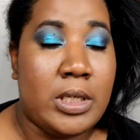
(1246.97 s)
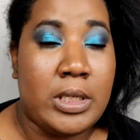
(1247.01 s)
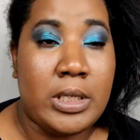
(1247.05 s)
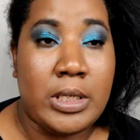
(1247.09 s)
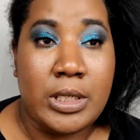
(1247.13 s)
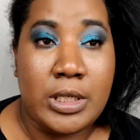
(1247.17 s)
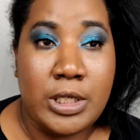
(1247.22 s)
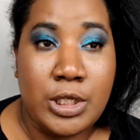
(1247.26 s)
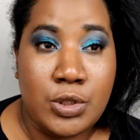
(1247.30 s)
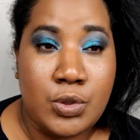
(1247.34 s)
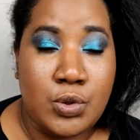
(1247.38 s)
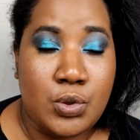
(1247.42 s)

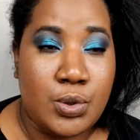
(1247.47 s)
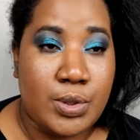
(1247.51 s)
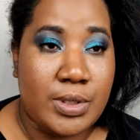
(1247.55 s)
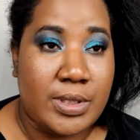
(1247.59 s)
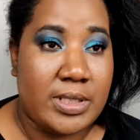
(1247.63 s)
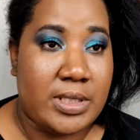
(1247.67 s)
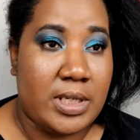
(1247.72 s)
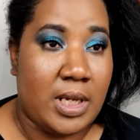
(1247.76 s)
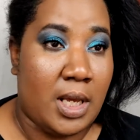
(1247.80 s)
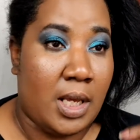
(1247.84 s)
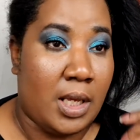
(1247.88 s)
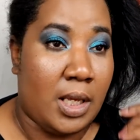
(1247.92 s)

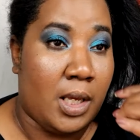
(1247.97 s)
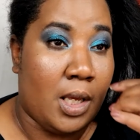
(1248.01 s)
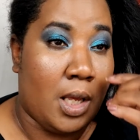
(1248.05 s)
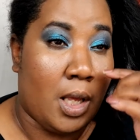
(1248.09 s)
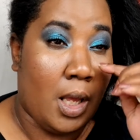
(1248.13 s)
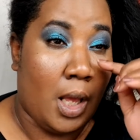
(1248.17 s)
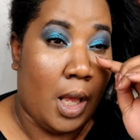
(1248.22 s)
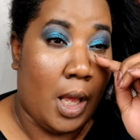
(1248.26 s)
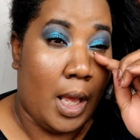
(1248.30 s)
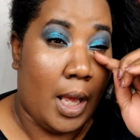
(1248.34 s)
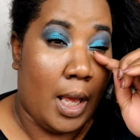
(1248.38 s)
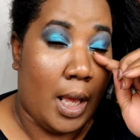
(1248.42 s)
Interesting.
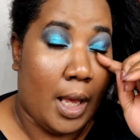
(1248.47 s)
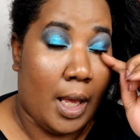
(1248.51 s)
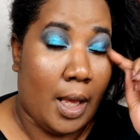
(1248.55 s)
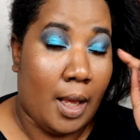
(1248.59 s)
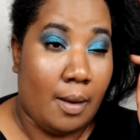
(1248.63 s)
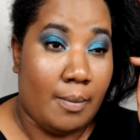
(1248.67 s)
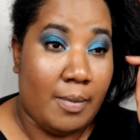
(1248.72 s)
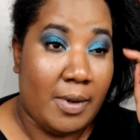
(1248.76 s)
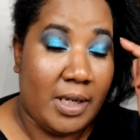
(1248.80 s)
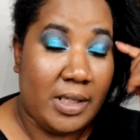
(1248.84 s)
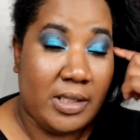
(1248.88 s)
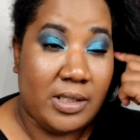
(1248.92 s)

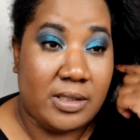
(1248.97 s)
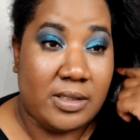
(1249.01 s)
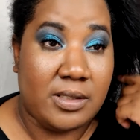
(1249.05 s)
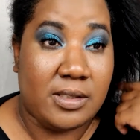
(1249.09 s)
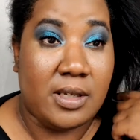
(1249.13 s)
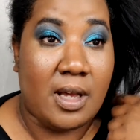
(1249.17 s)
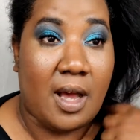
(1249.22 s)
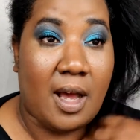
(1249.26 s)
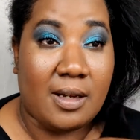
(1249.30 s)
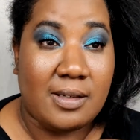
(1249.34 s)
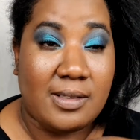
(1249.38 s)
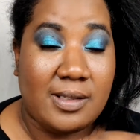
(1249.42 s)
It
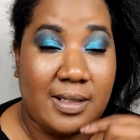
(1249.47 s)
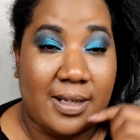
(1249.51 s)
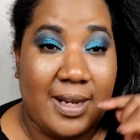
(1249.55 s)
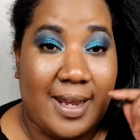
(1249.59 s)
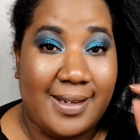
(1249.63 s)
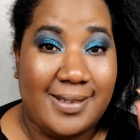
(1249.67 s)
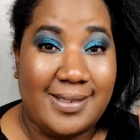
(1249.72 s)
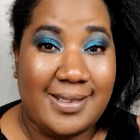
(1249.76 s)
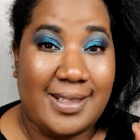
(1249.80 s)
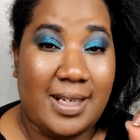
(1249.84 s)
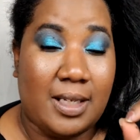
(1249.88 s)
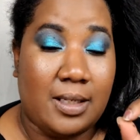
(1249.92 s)

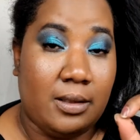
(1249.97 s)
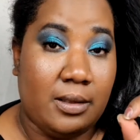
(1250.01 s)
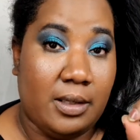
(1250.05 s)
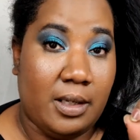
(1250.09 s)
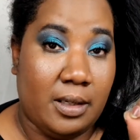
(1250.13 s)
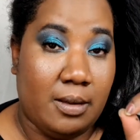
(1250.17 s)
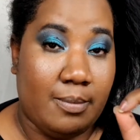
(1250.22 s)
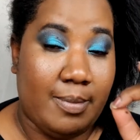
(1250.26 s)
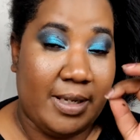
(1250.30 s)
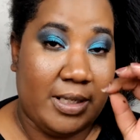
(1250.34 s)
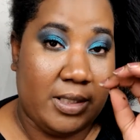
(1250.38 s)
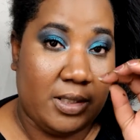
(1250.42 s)
oxidized a
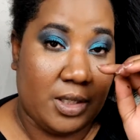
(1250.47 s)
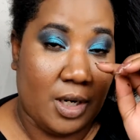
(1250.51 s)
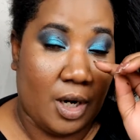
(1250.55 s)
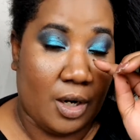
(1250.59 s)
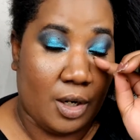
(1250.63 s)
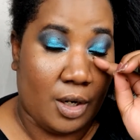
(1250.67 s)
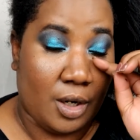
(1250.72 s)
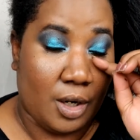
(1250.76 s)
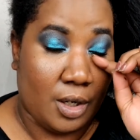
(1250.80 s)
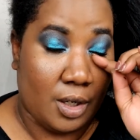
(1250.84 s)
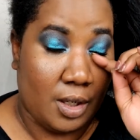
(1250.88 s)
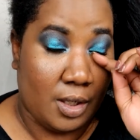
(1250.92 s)
little bit
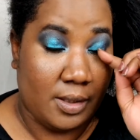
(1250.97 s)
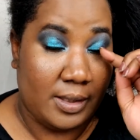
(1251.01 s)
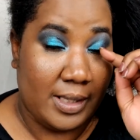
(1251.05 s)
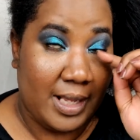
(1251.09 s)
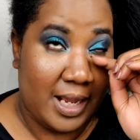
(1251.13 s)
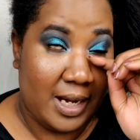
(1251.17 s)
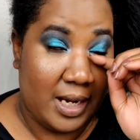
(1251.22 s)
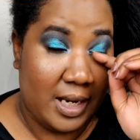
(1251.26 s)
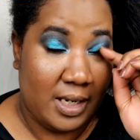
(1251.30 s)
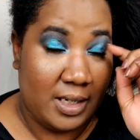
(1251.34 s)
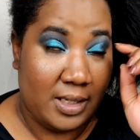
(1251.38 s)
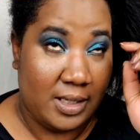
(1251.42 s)
darker
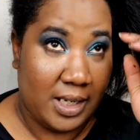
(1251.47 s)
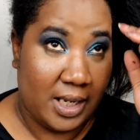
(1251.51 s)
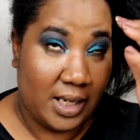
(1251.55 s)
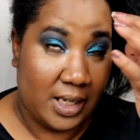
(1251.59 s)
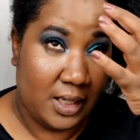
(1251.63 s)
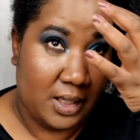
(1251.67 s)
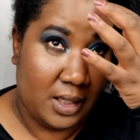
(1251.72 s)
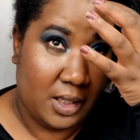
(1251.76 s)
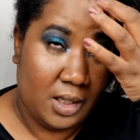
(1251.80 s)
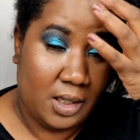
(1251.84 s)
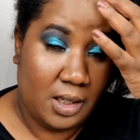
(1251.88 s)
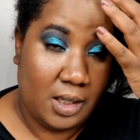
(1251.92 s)
than it did